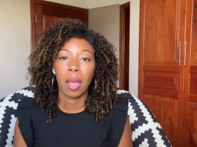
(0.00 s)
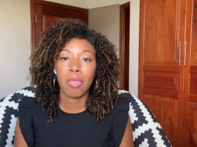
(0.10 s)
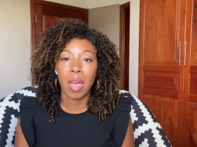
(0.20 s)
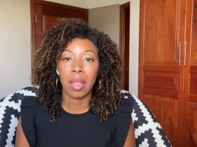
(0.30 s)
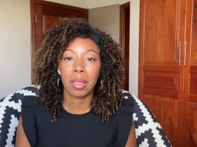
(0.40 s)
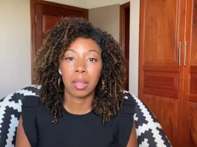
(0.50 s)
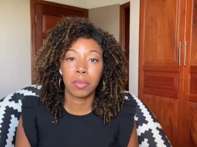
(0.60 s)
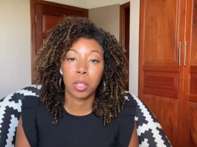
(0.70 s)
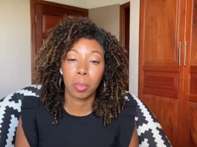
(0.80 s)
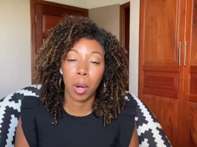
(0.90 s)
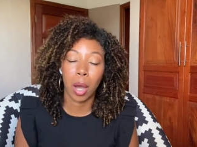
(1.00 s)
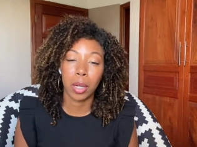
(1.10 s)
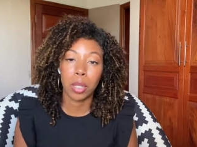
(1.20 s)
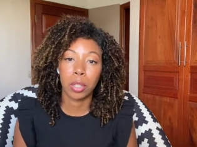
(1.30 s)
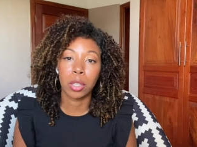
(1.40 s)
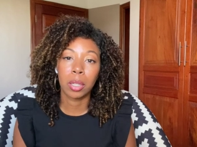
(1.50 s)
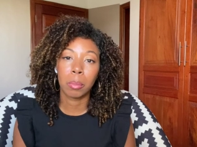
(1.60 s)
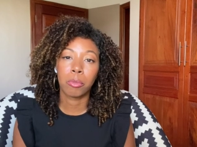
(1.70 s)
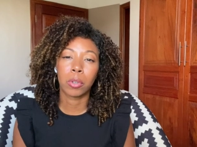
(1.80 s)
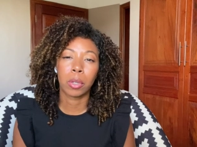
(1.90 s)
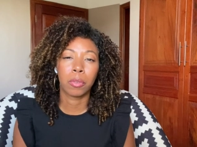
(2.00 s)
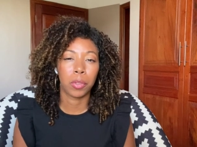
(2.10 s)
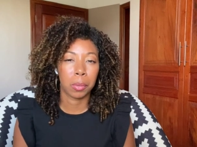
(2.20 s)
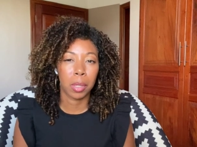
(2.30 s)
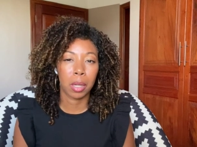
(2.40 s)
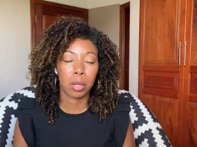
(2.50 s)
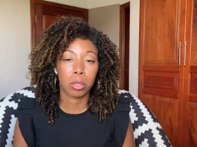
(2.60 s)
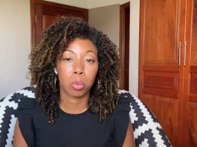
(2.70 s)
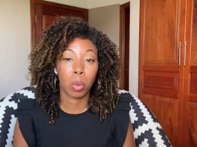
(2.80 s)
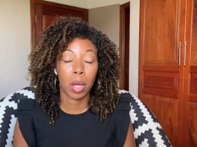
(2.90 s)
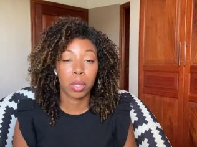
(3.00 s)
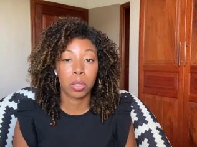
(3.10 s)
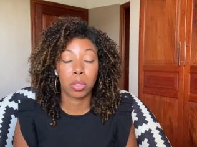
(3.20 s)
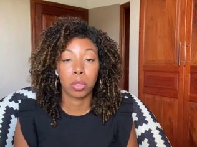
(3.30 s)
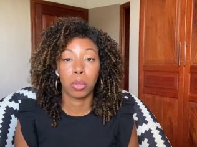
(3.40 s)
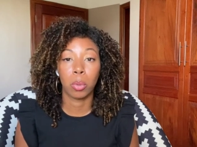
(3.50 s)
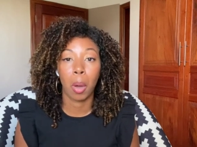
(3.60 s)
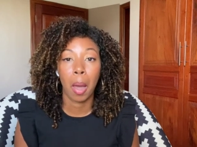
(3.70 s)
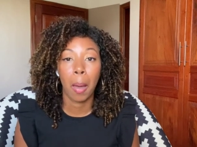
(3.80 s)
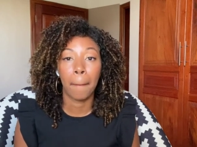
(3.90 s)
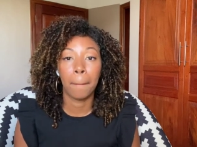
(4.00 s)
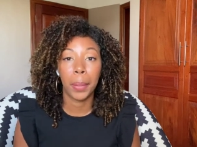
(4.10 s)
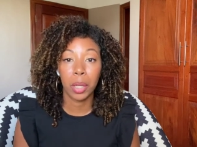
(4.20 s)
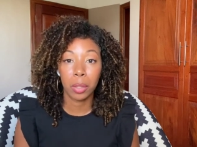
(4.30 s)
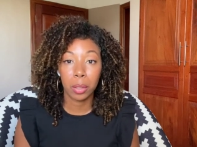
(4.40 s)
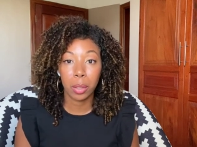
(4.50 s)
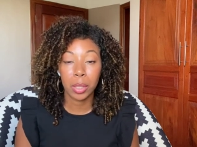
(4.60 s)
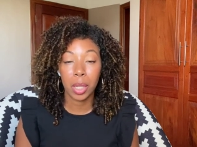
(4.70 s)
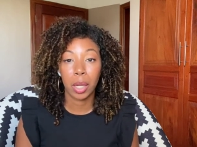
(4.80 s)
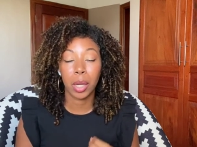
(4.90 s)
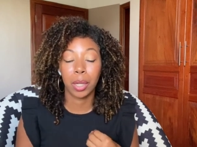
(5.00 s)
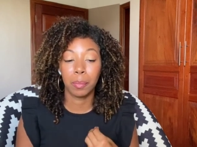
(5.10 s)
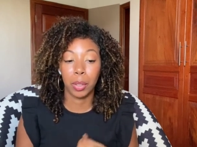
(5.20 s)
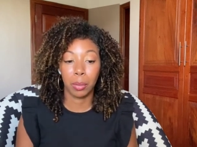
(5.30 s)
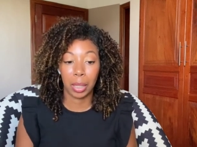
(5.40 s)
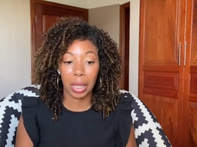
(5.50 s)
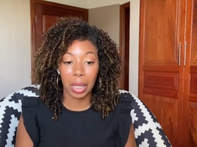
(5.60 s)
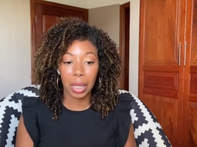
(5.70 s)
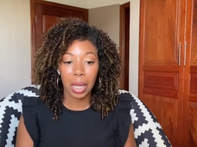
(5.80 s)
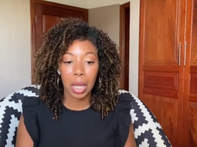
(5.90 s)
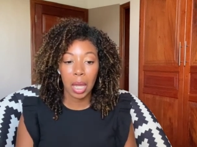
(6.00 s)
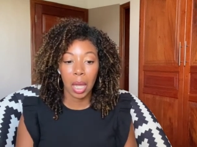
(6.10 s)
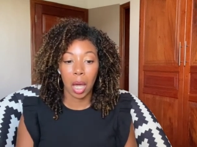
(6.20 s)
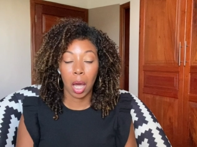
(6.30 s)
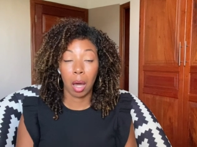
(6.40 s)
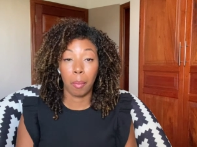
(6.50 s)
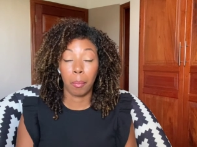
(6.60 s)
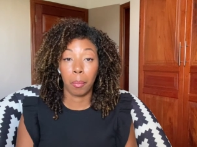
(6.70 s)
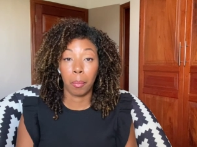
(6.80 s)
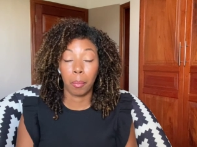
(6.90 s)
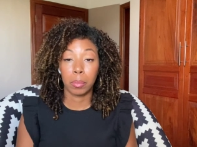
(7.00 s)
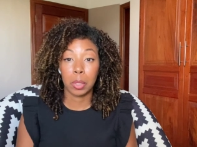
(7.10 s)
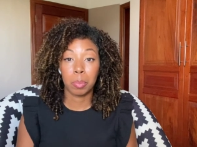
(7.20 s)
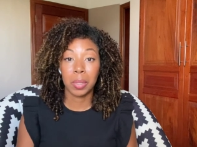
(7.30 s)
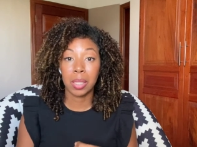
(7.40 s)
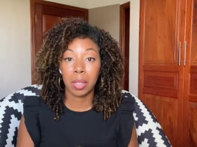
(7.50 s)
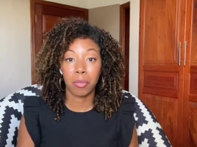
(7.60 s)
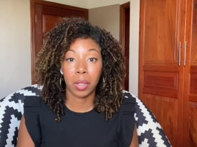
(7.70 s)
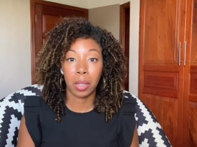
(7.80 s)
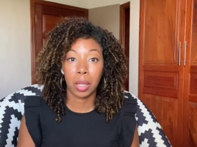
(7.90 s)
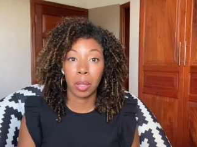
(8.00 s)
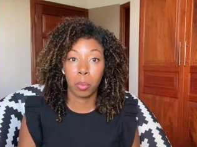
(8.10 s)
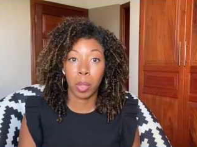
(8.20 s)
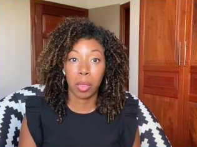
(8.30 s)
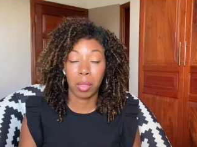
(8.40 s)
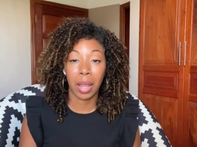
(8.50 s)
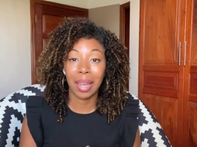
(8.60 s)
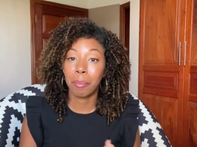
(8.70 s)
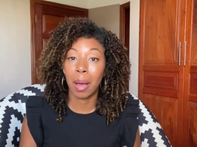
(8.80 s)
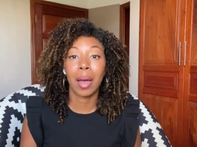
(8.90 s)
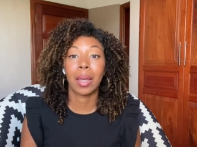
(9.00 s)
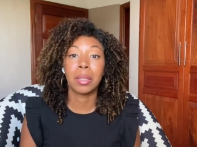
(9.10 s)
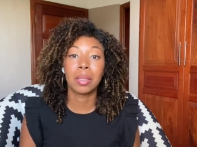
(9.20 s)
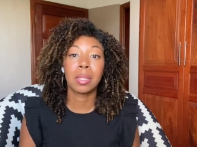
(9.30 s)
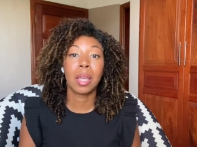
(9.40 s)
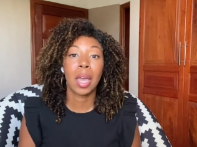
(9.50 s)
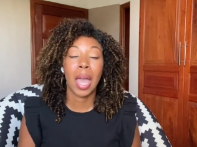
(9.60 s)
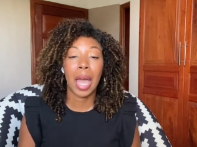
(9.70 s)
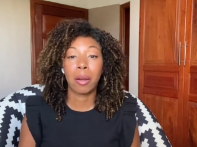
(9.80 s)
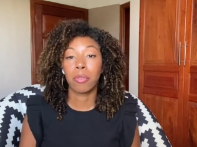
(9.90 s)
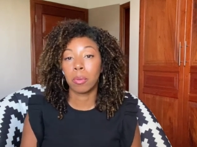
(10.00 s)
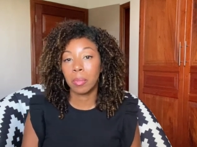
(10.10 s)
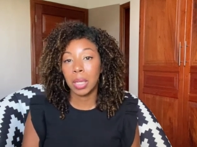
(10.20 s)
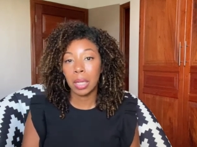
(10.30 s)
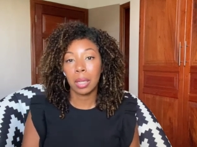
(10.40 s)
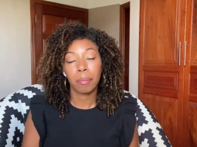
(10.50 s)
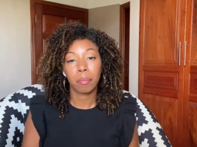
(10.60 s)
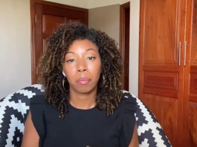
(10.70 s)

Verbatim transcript: that lived abroad in Europe for a few years, was to build community, um, specifically with like minds. And for me,